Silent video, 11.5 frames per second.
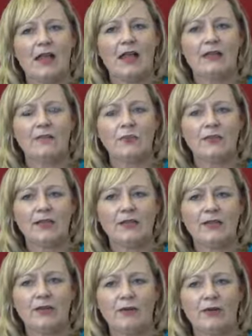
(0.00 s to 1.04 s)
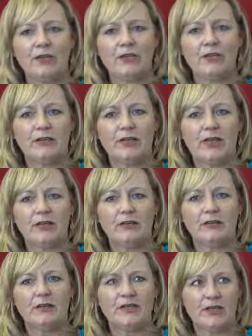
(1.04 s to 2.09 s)
Well, next year we're actually
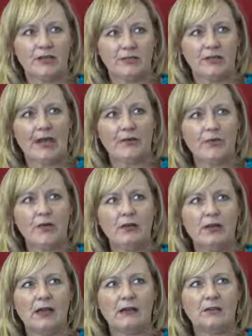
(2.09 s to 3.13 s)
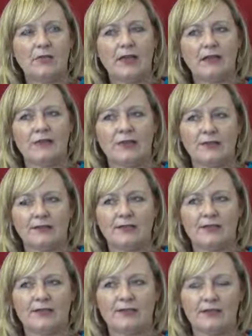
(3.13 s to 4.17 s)
returning to Canberra. We had a very
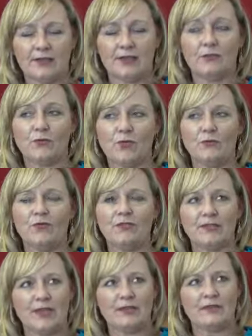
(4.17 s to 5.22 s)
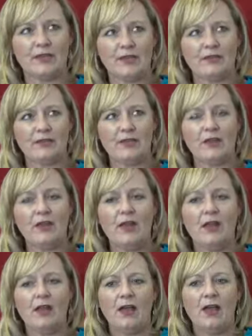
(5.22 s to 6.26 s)
successful conference there a few years ago.
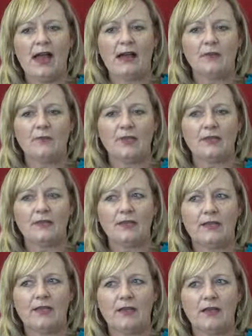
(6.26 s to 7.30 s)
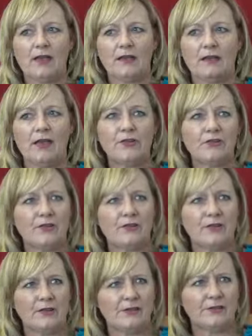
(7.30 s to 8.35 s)
It's the
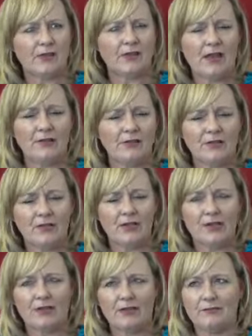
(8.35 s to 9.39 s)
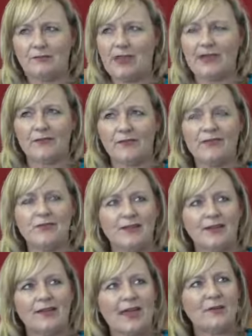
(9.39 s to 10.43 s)
100th year
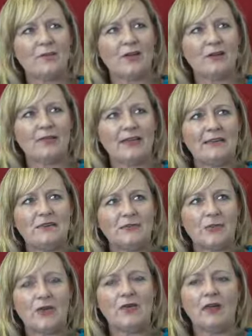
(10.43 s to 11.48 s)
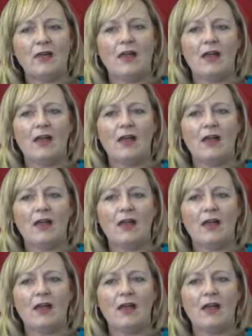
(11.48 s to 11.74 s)
anniversary in Canberra, I believe, as well.